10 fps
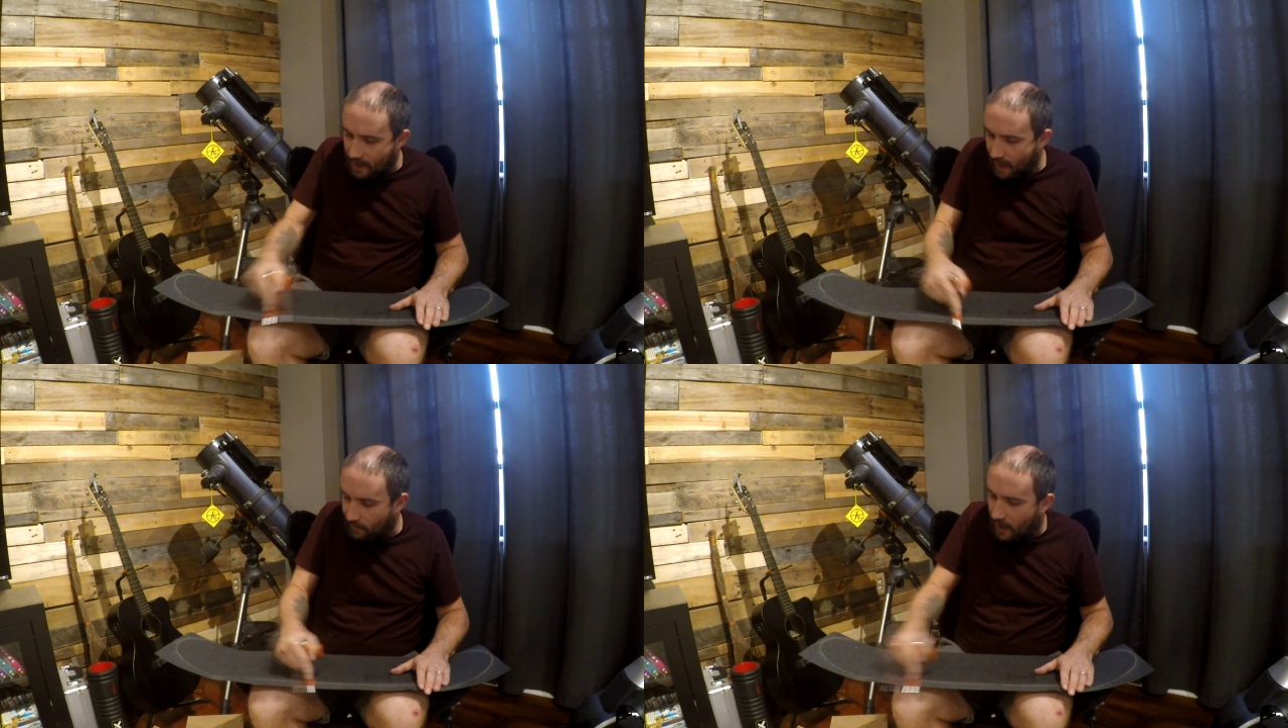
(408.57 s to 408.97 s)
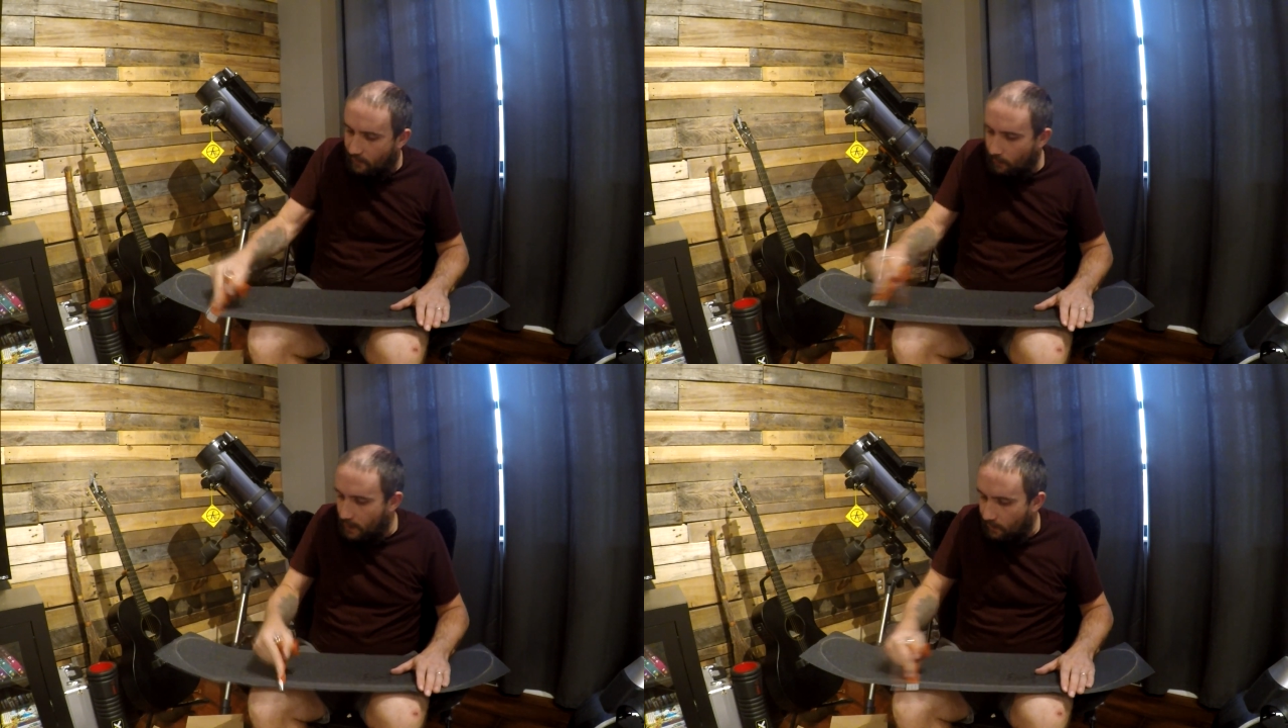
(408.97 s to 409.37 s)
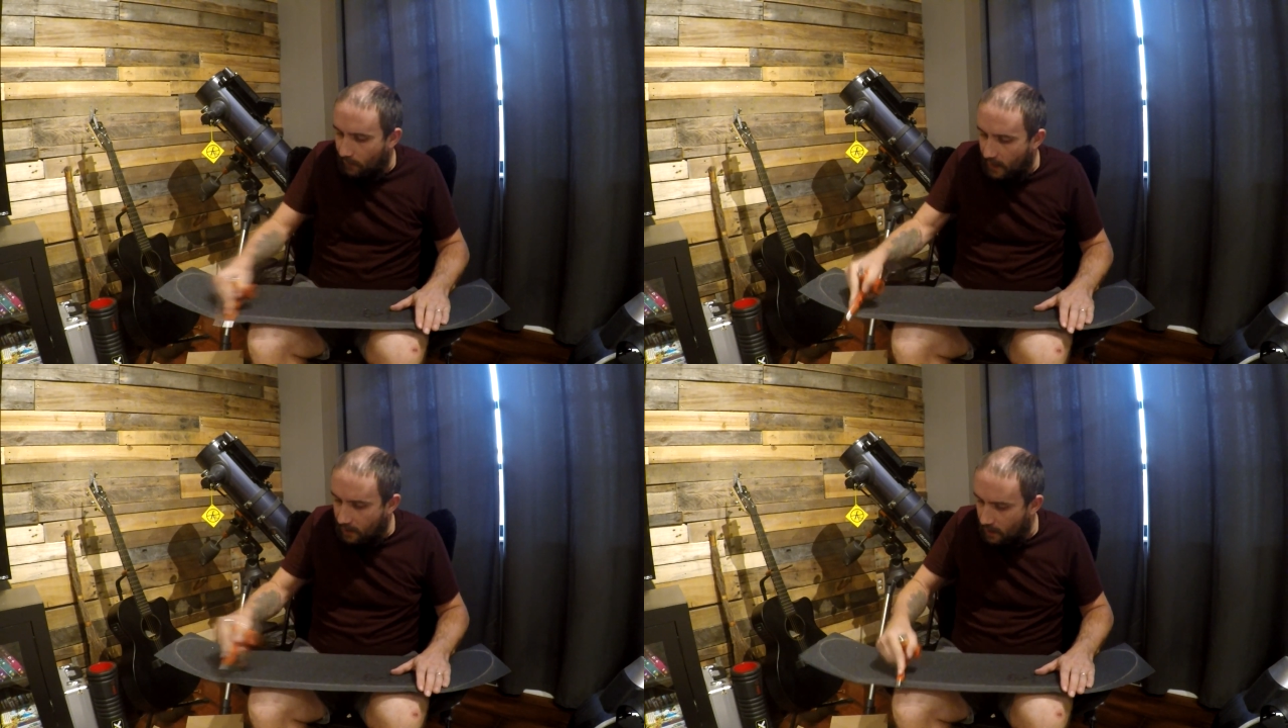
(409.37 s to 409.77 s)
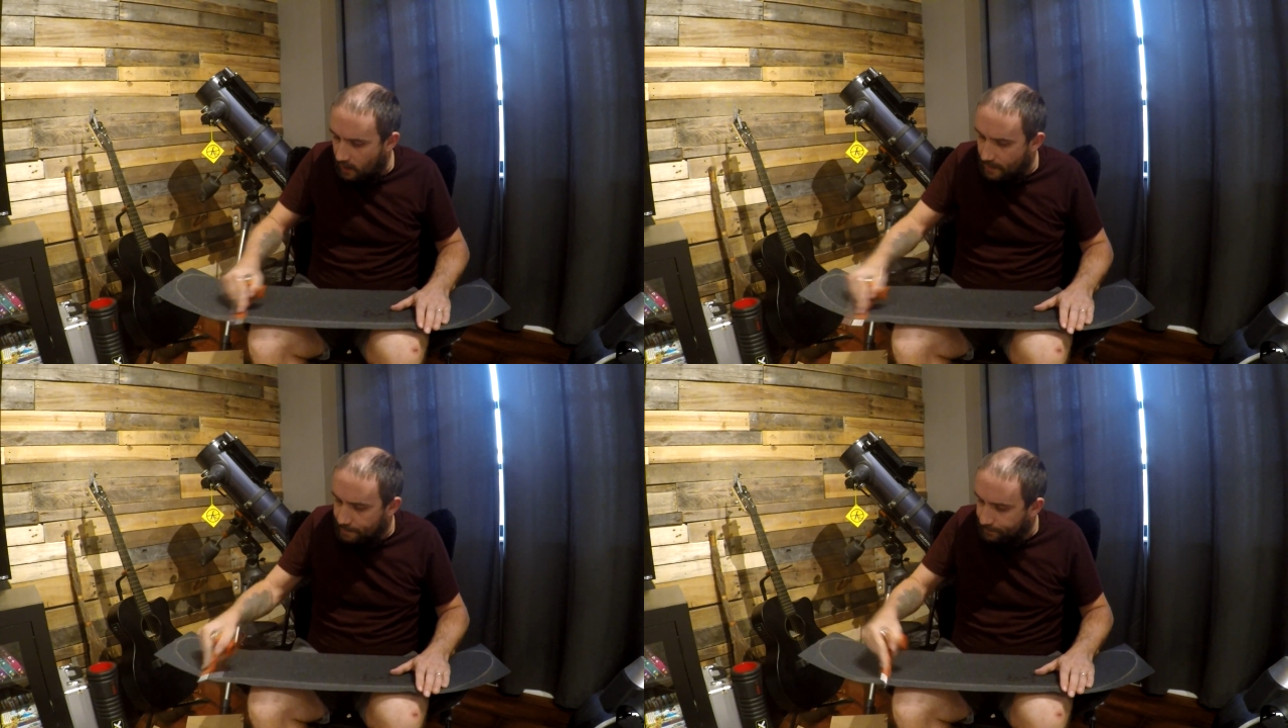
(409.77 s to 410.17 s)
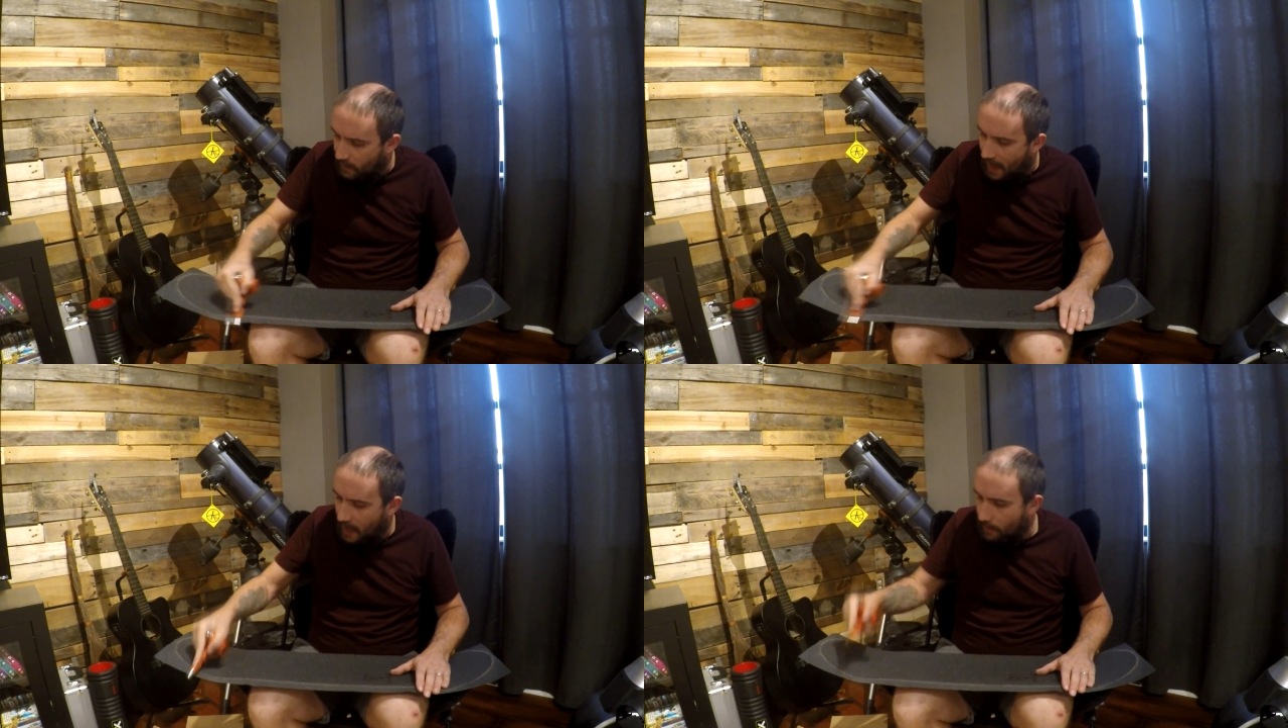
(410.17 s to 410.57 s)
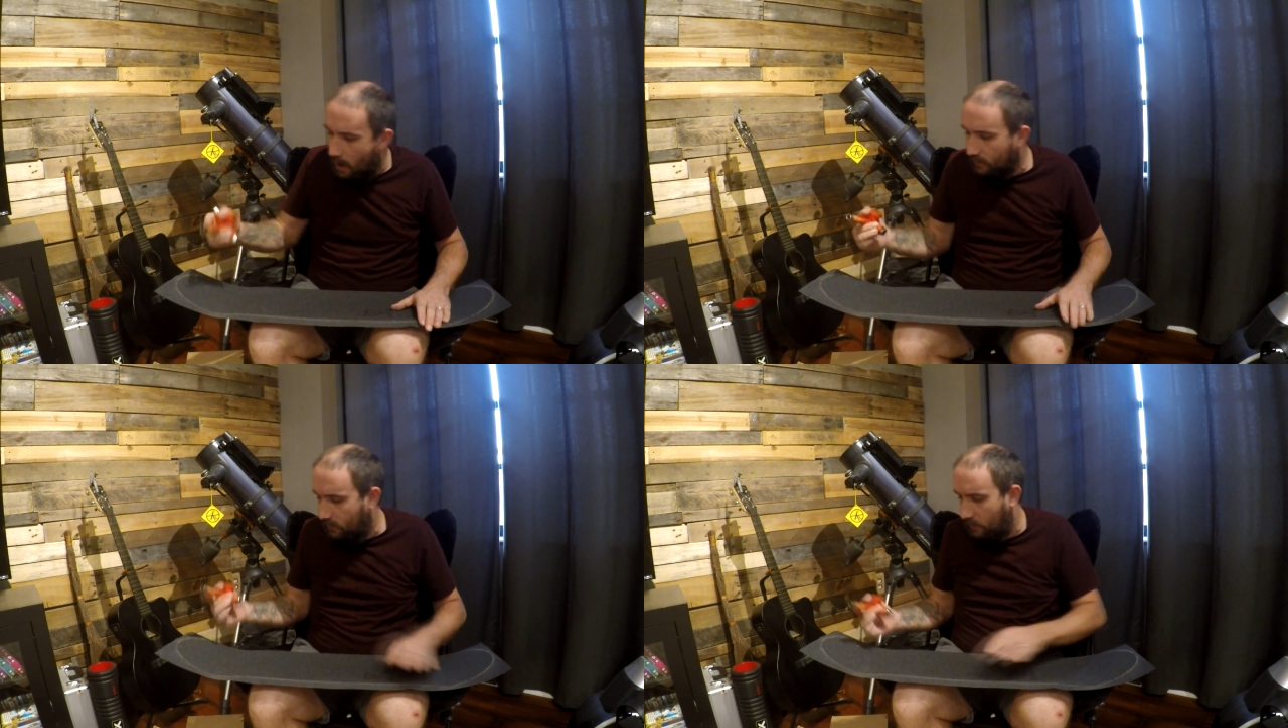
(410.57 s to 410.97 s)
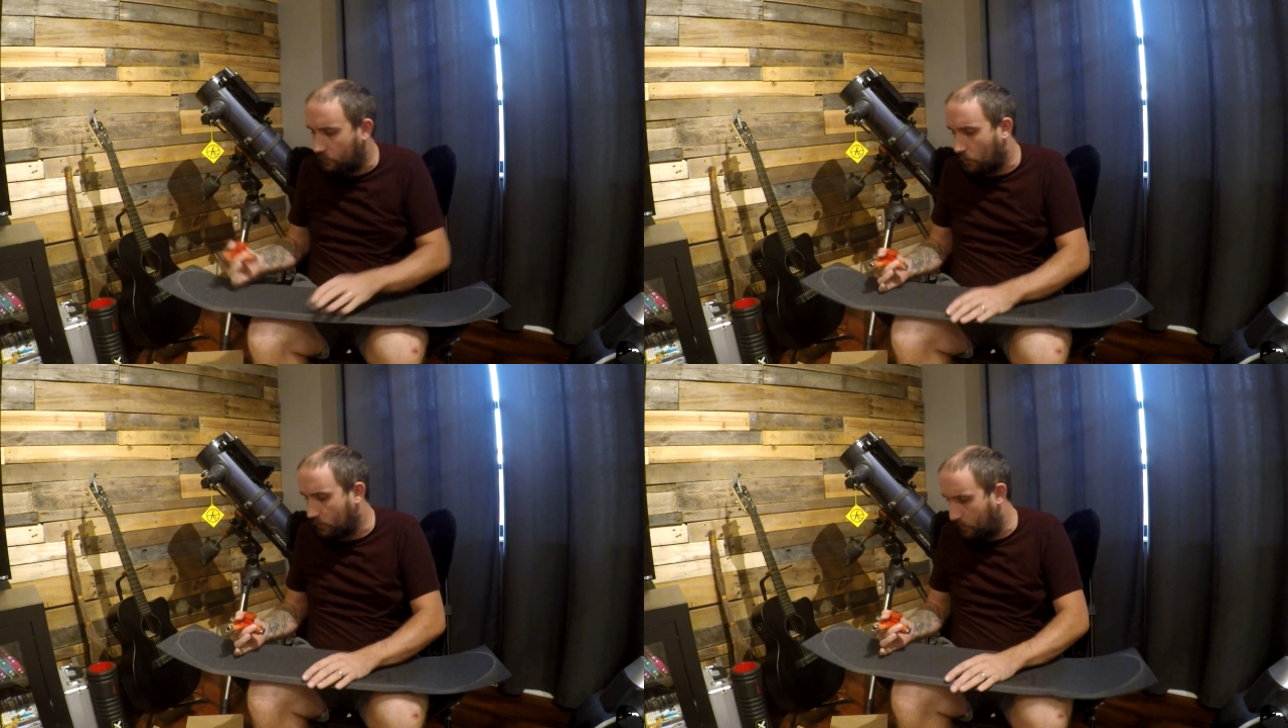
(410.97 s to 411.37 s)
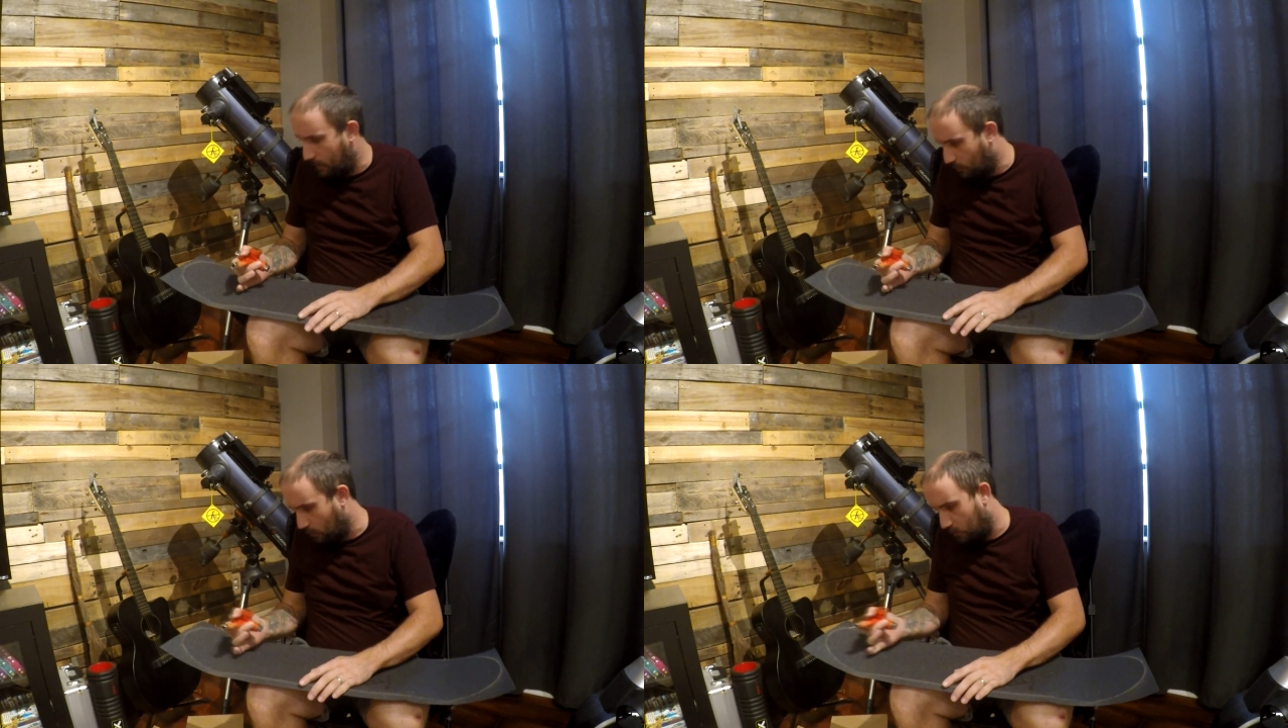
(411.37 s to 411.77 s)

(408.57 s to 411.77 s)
have kind of a bit of like a animosity towards people